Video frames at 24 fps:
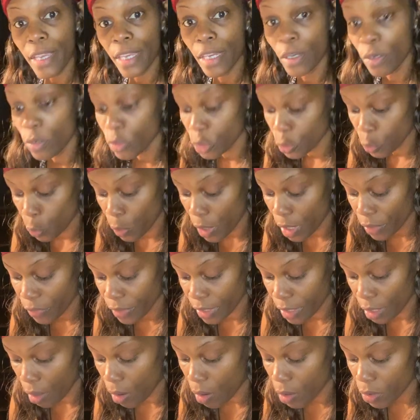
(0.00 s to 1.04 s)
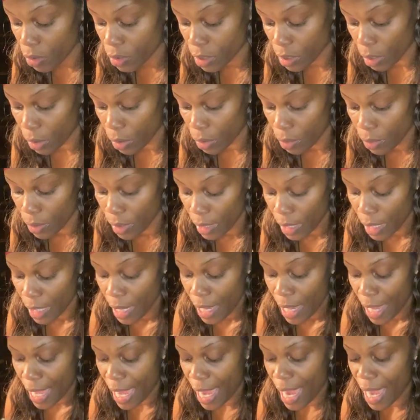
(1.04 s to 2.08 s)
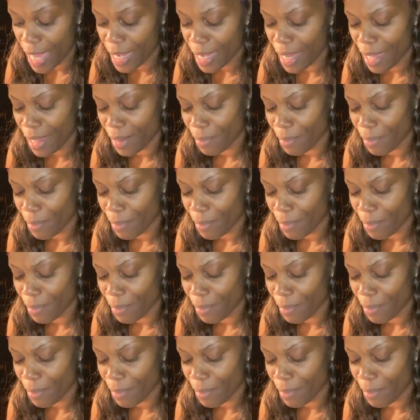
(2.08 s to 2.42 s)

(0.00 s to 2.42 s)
here who's wealthy also. And